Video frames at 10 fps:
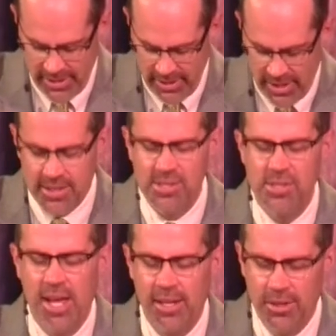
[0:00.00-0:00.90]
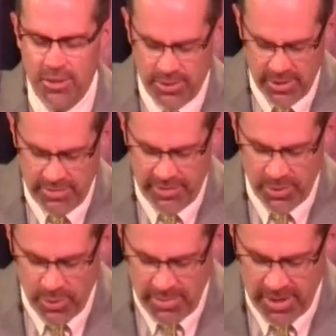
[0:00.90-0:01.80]
And I just thank you, Lord, for
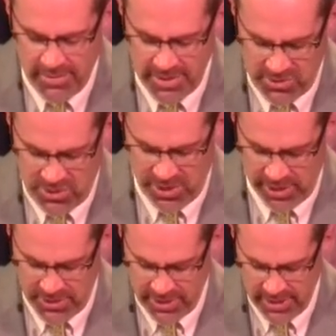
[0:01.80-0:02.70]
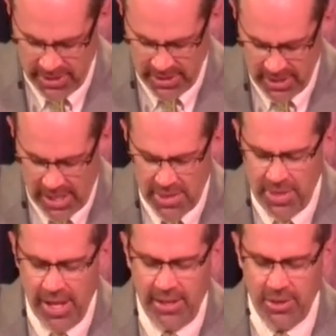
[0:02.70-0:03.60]
the women of this church. I
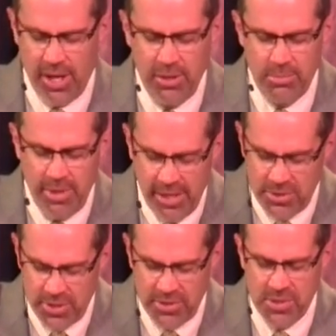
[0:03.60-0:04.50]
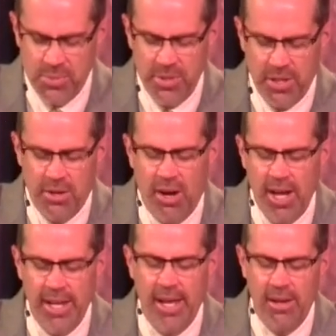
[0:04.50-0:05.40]
thank you. I know many churches where they're
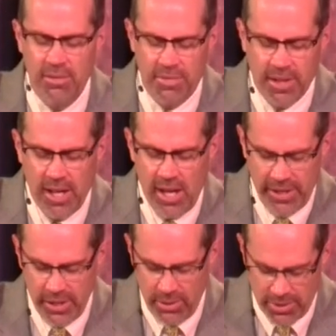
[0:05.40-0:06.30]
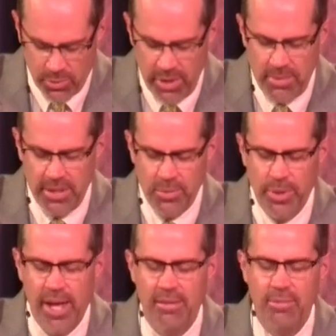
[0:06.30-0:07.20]
crying out for godly older women, and
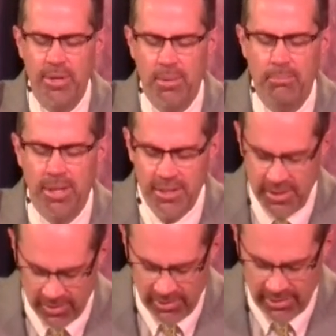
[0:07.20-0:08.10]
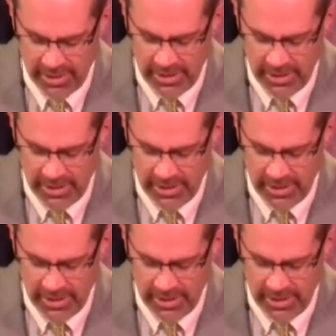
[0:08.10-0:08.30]
we have them in abundance.